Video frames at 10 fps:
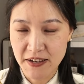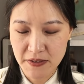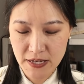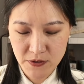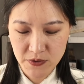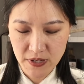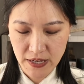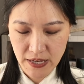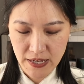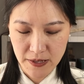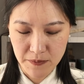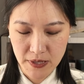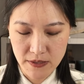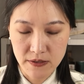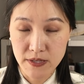Literally, it
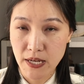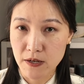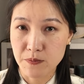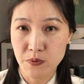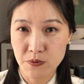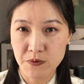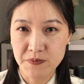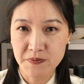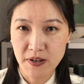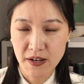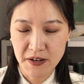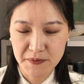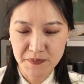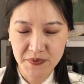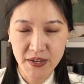means duck poo.
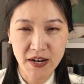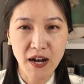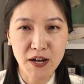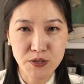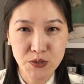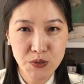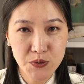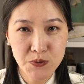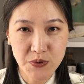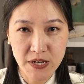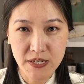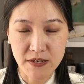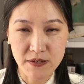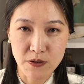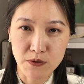There are 2
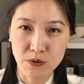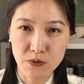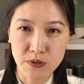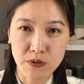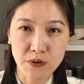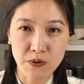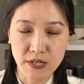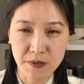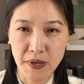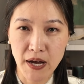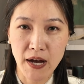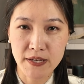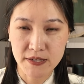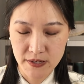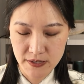reasons or 2 stories
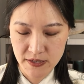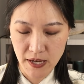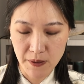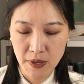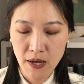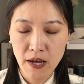behind this name.